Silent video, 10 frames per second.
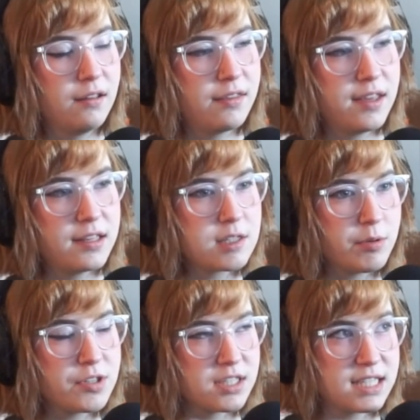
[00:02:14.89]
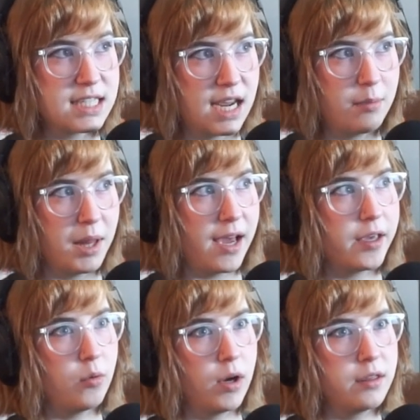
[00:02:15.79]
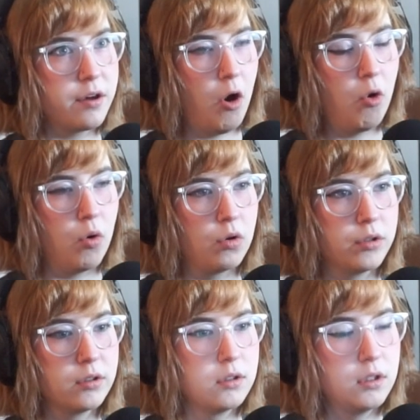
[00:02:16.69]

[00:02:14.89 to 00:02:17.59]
I think it's supposed to stay black and white the whole.